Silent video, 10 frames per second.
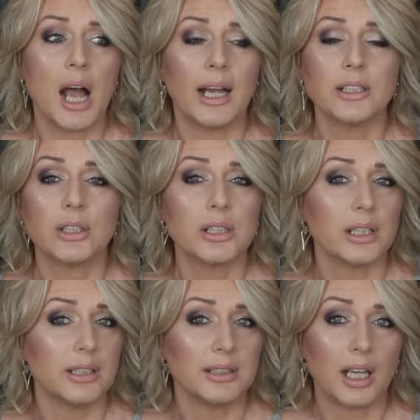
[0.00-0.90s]
I don't
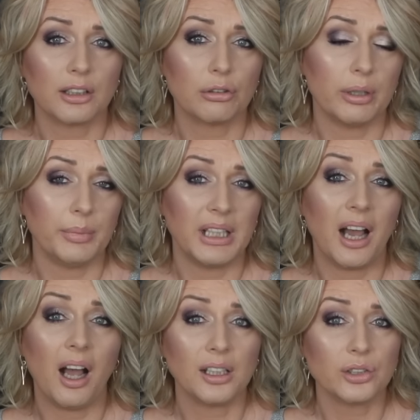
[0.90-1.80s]
think it's that creamy
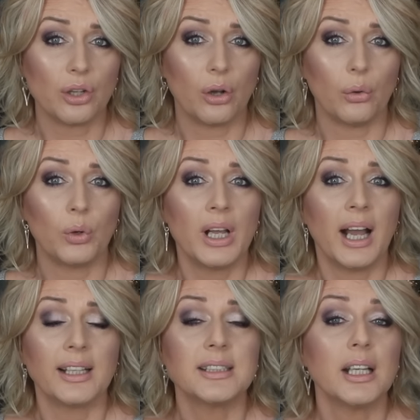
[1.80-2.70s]
at all.
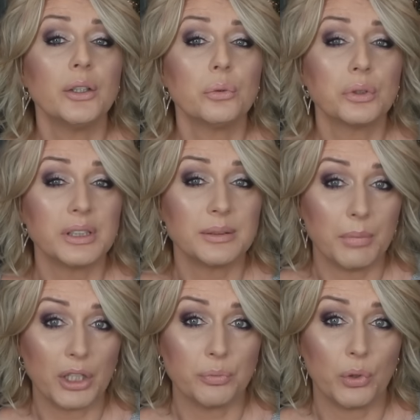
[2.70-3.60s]
I tell you what is
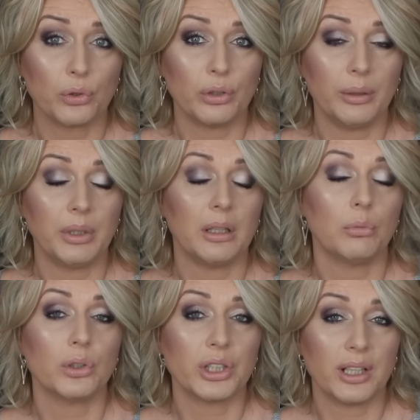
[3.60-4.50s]
much more creamy and
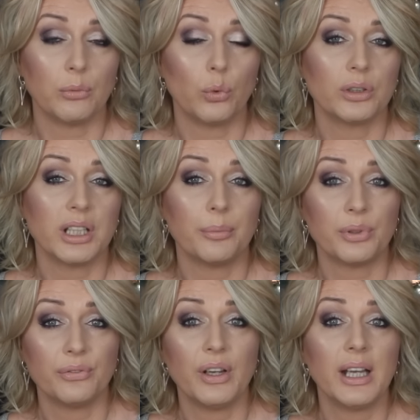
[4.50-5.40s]
what I
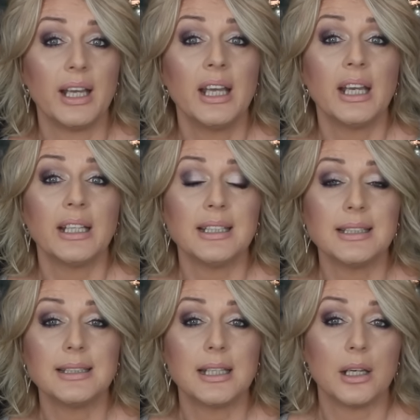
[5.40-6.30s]
prefer
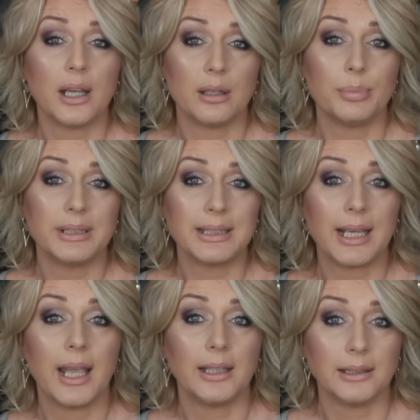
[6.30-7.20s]
is the Urban
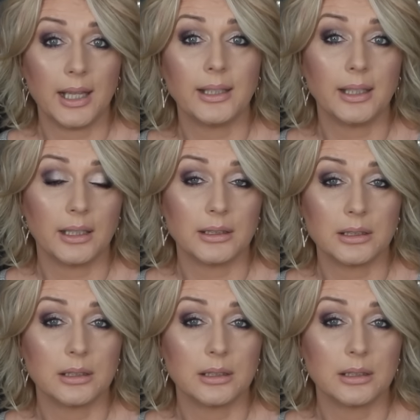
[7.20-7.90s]
Decay Naked